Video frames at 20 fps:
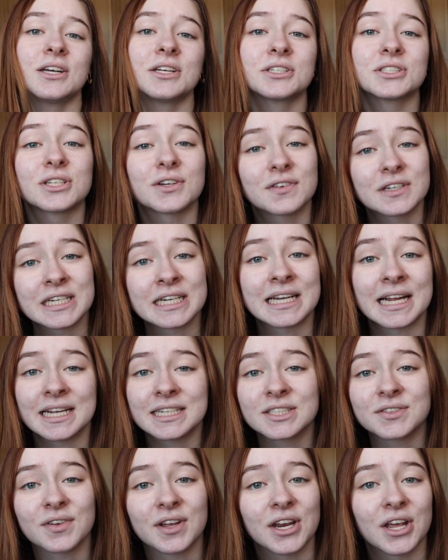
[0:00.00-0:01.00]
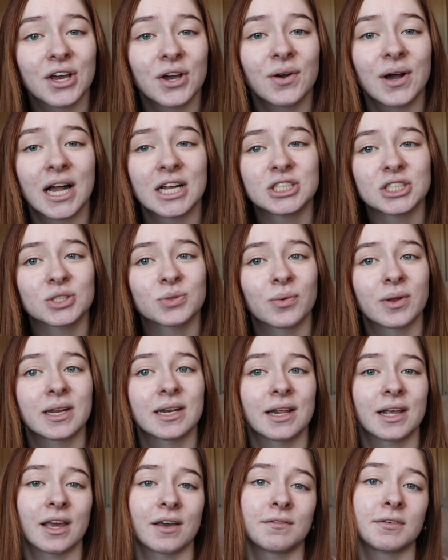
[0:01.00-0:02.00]
So for today's video, I just wanted
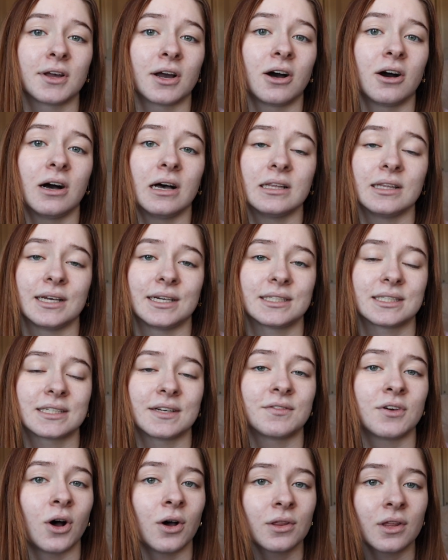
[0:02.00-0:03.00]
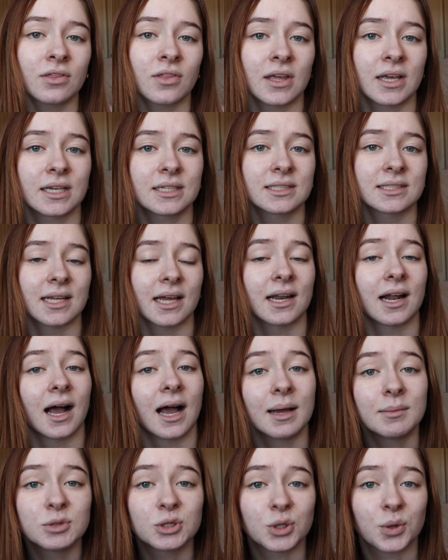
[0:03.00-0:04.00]
to give y'all a list of all the things that
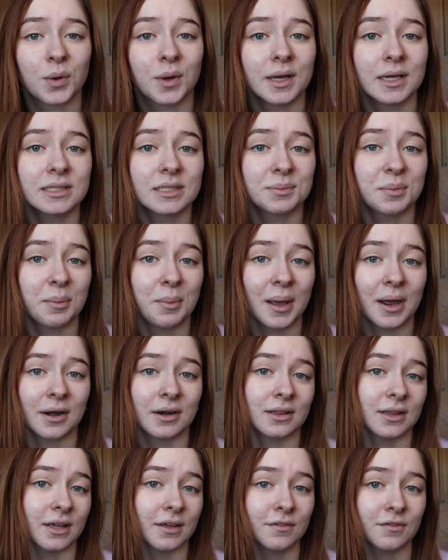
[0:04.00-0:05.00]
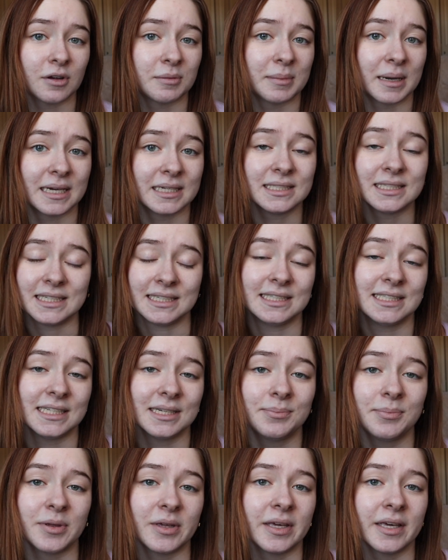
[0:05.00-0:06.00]
I'm doing to prepare to leave for my
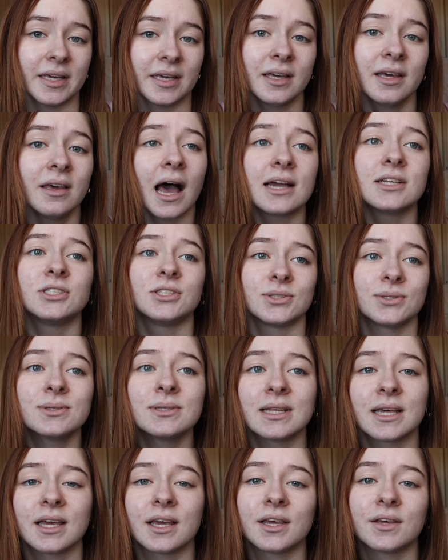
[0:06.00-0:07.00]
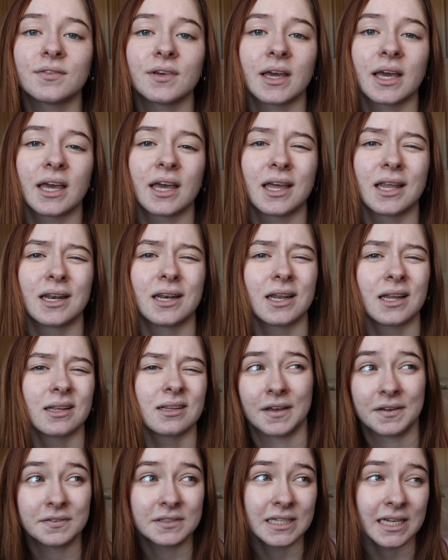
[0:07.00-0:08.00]
DCP. I do leave in
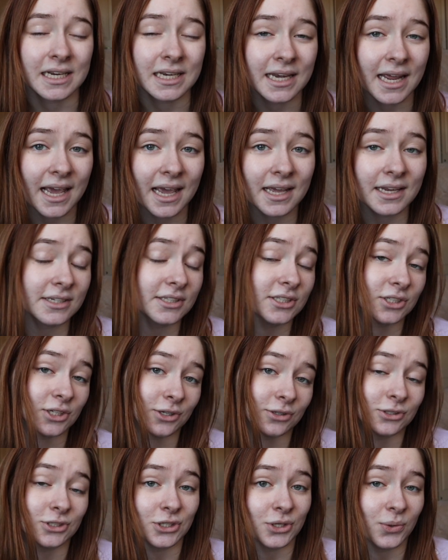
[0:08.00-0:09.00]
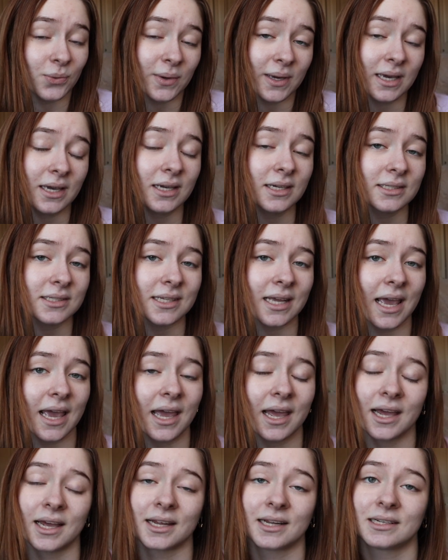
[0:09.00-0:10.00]
15 days, so 2 weeks,
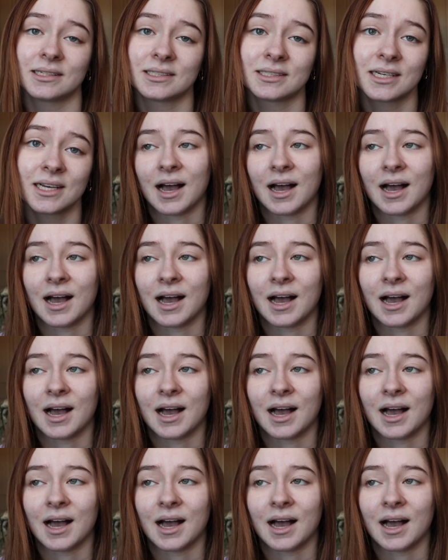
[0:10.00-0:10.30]
and